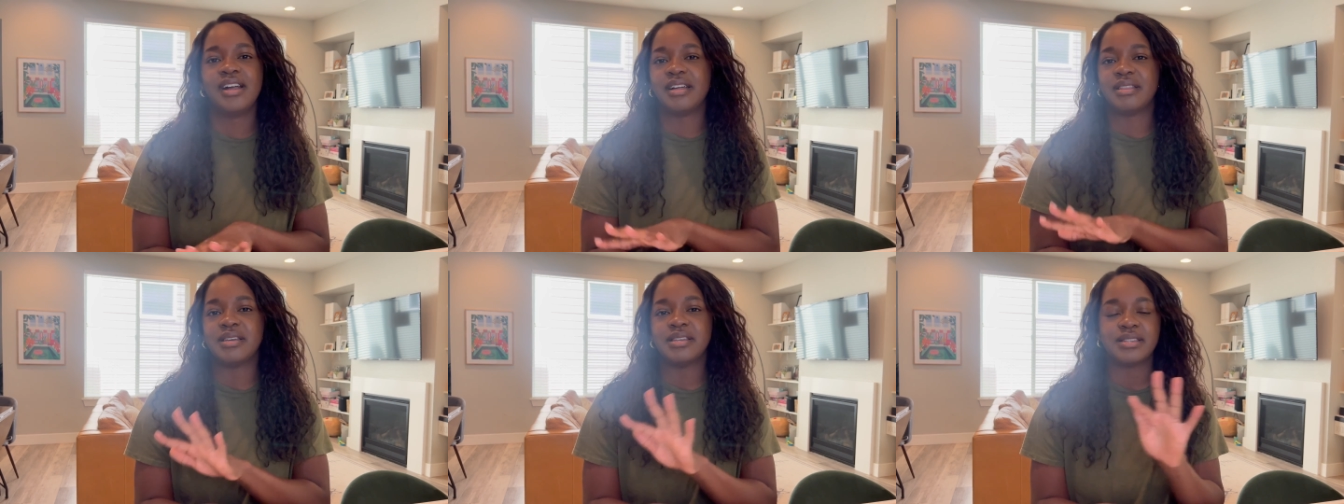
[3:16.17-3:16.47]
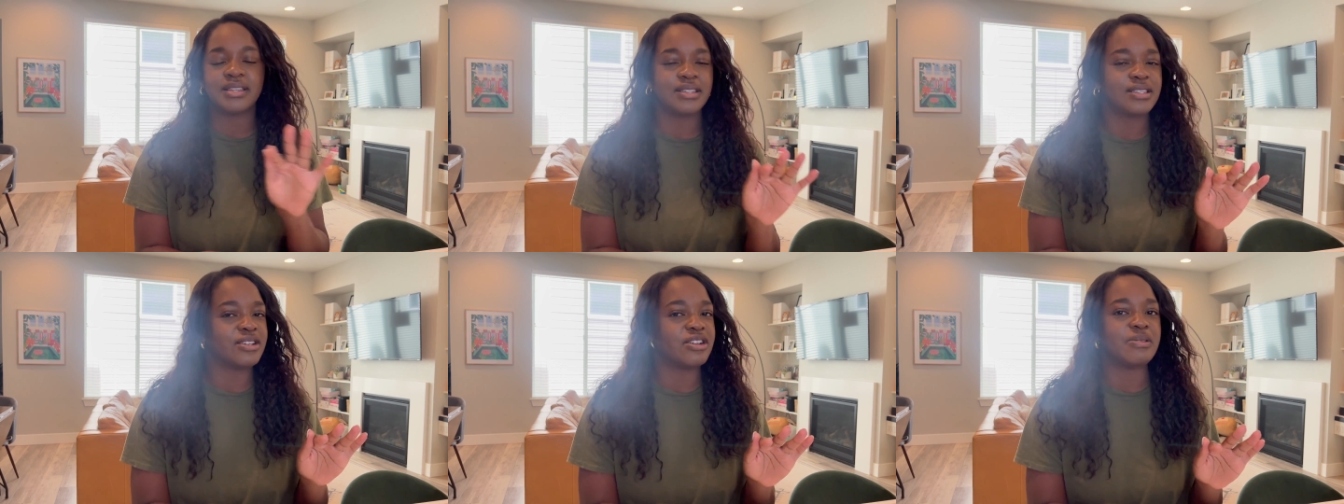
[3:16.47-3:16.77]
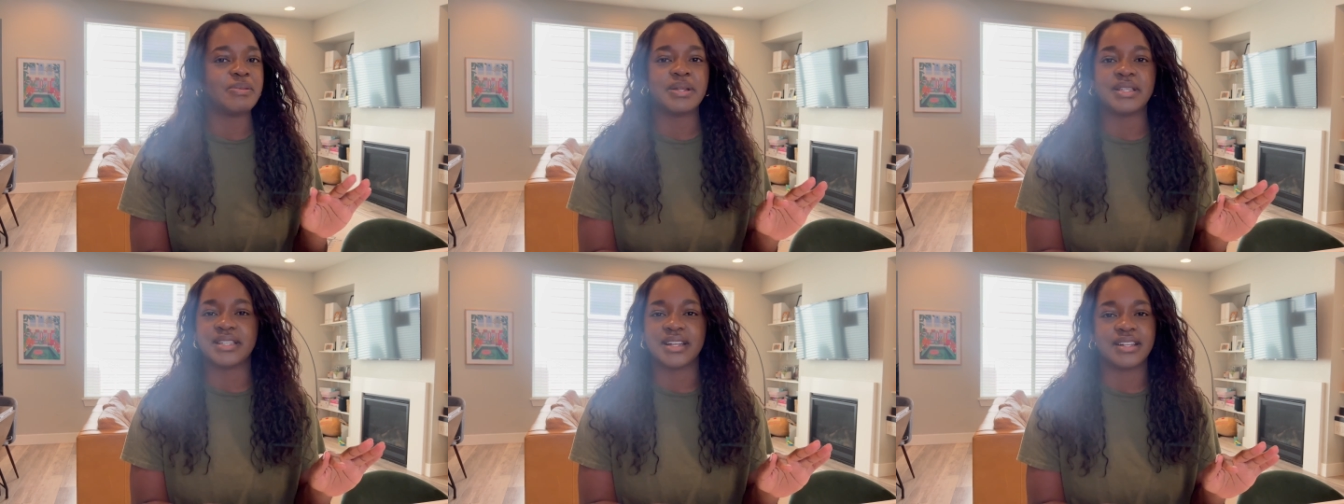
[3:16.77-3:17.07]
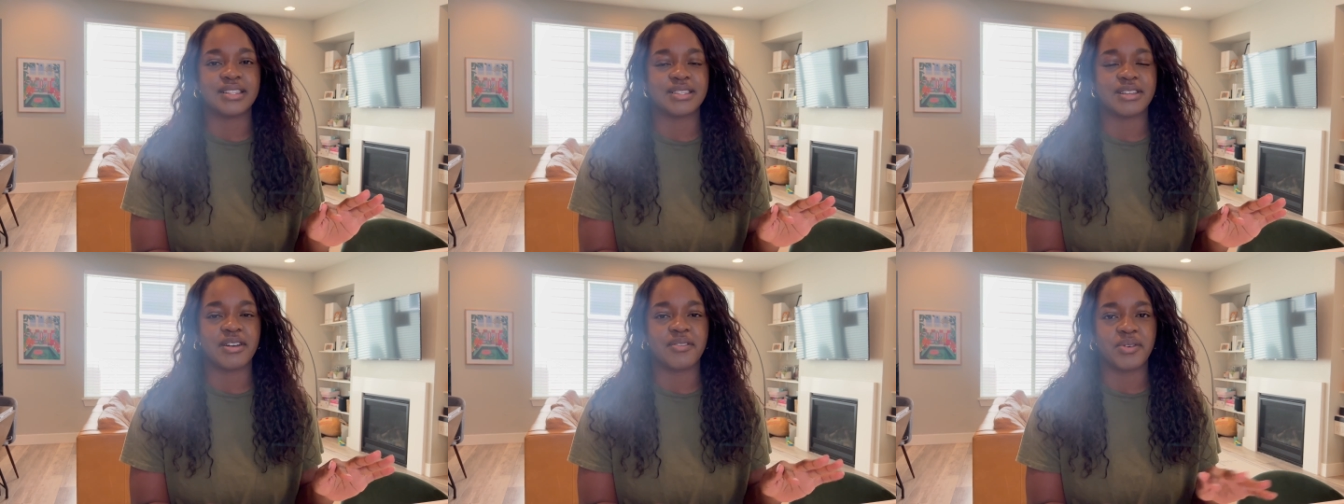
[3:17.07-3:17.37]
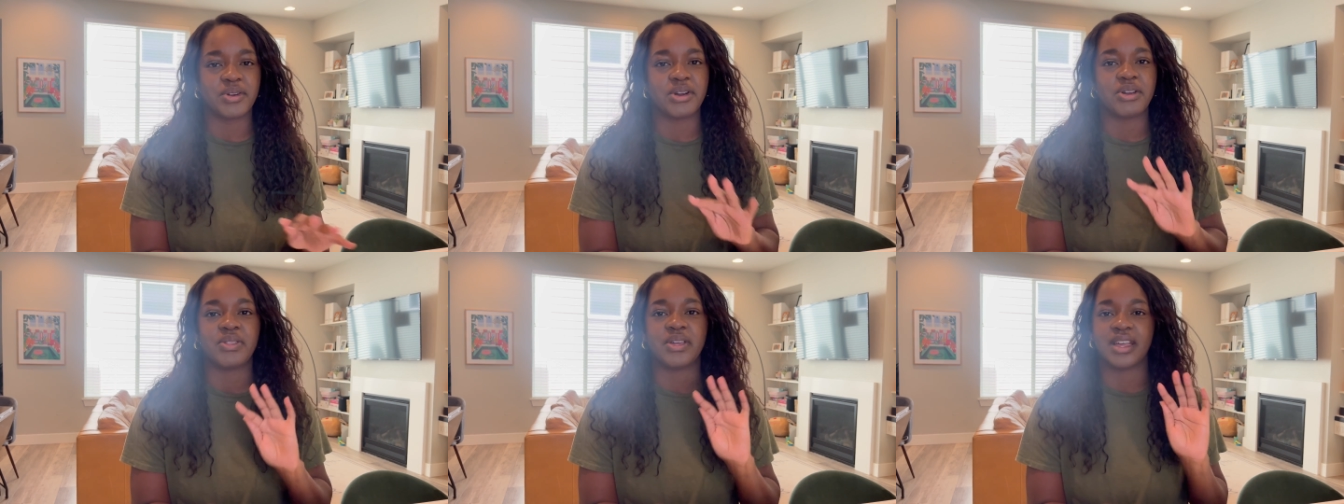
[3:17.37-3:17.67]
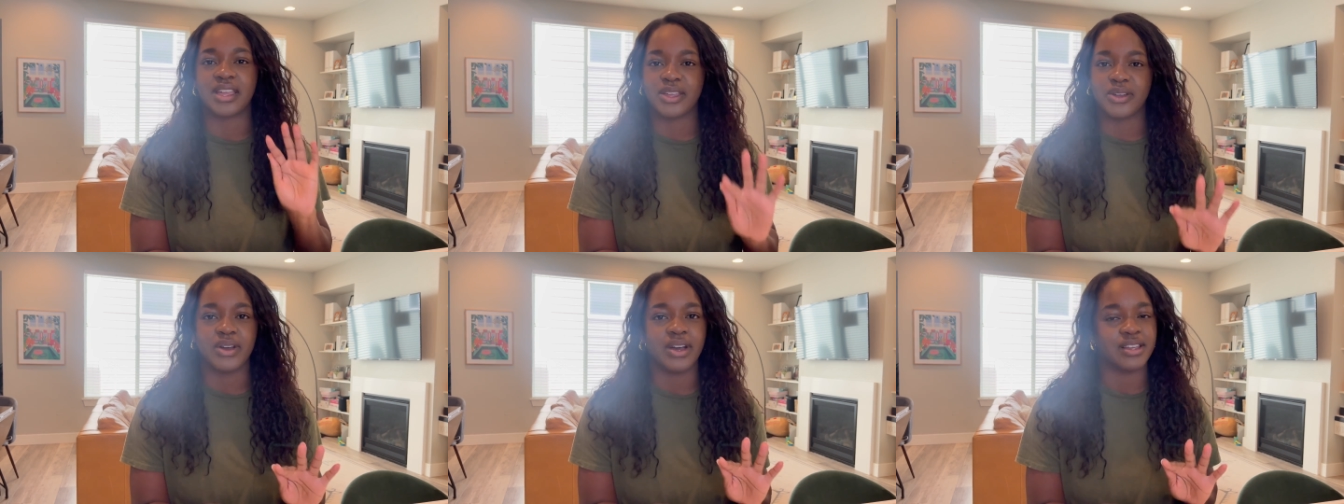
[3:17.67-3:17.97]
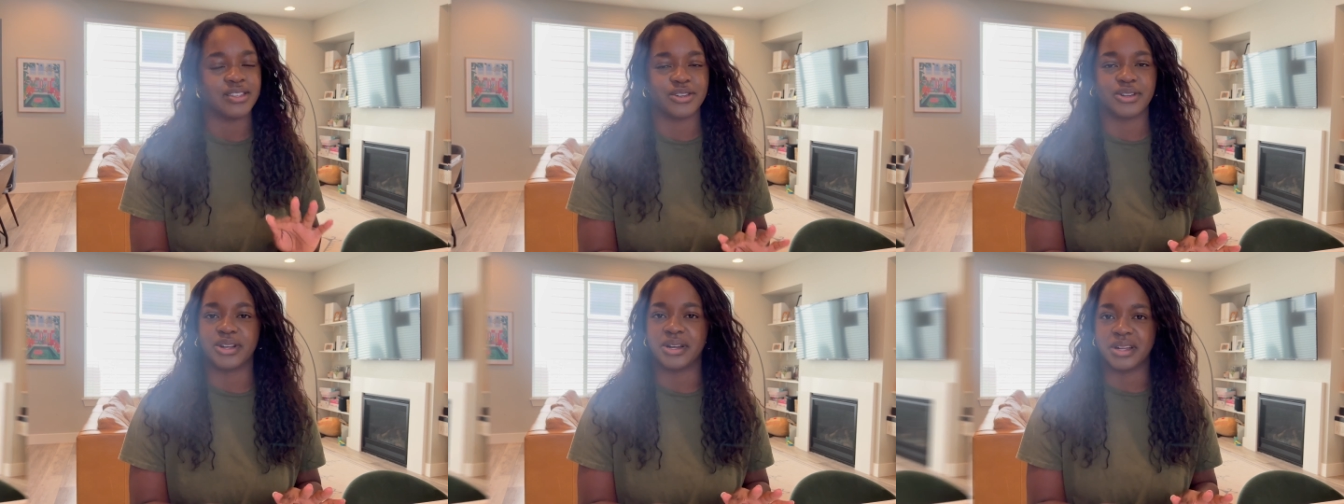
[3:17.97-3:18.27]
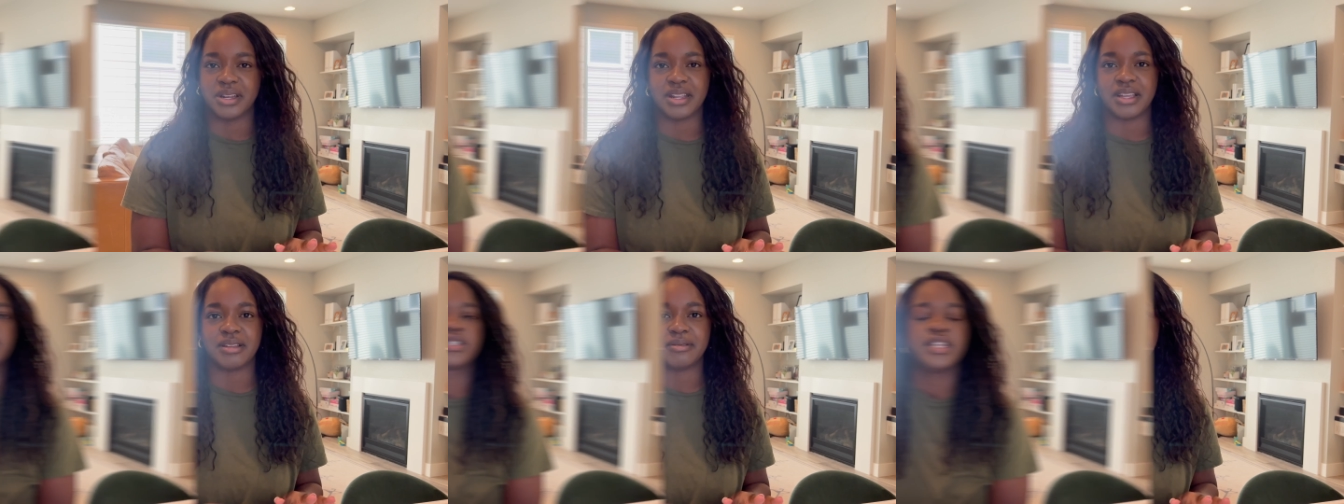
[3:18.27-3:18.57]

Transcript: this is the only design software that you guys are gonna need.